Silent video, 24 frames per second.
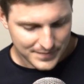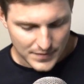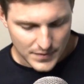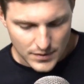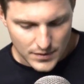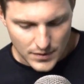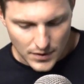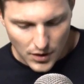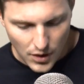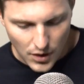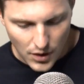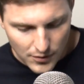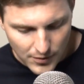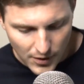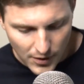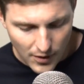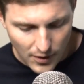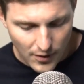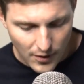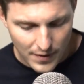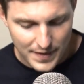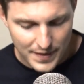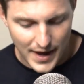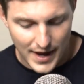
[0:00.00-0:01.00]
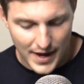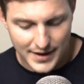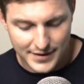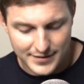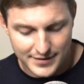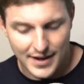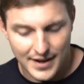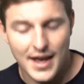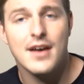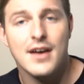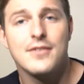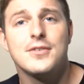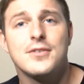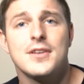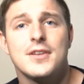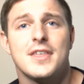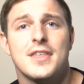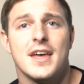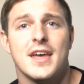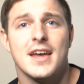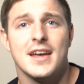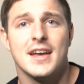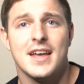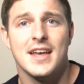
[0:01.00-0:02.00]
overall, that is
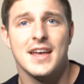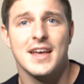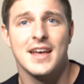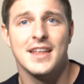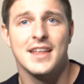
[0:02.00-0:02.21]
everything